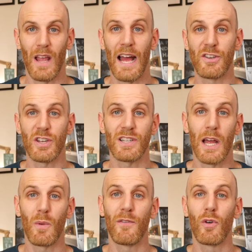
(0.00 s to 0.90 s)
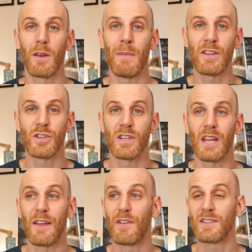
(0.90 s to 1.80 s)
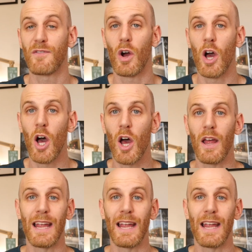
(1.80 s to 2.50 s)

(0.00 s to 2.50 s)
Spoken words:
And just like we've already mentioned, if it's for her,